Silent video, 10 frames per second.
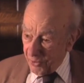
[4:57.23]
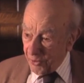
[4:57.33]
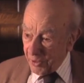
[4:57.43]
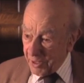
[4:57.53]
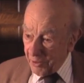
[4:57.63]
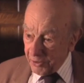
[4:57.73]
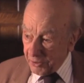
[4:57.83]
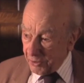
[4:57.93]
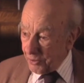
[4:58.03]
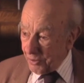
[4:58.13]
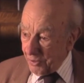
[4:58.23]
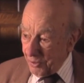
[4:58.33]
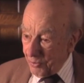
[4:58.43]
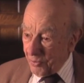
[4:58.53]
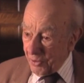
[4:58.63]
going counter
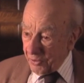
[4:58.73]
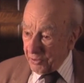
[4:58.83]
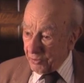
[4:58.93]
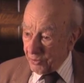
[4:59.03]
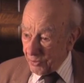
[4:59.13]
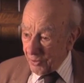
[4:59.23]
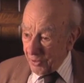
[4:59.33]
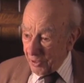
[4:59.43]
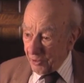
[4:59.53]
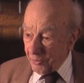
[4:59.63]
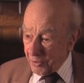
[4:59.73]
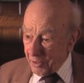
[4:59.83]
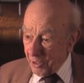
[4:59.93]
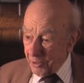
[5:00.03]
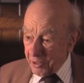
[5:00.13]
to
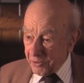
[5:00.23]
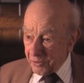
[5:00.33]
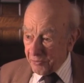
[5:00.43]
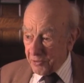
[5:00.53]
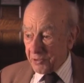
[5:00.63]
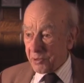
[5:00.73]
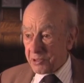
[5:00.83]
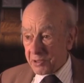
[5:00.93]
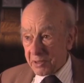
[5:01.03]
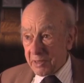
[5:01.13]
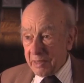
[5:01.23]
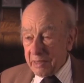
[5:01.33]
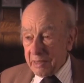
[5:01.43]
our answer to the first question?